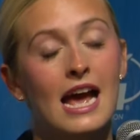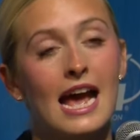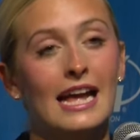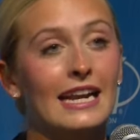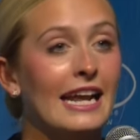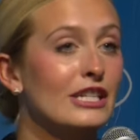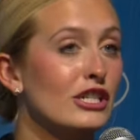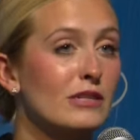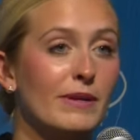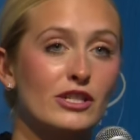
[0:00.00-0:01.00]
And it's
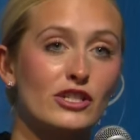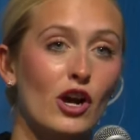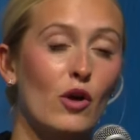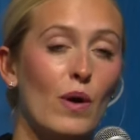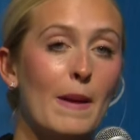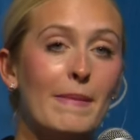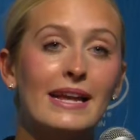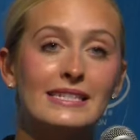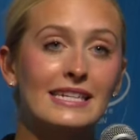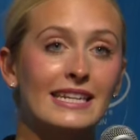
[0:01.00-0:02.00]
just been so
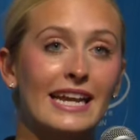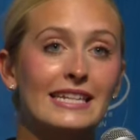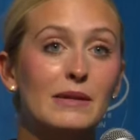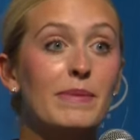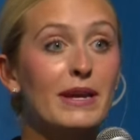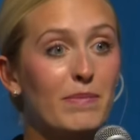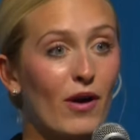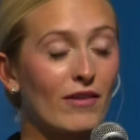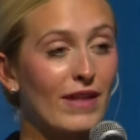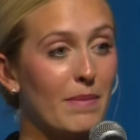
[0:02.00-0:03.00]
amazing to get to be a
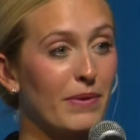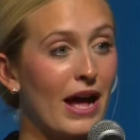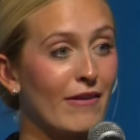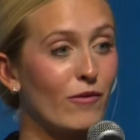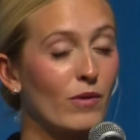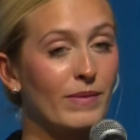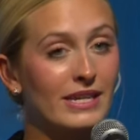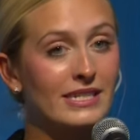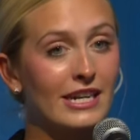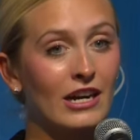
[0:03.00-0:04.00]
part of that platform
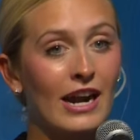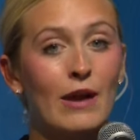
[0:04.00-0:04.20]
this year,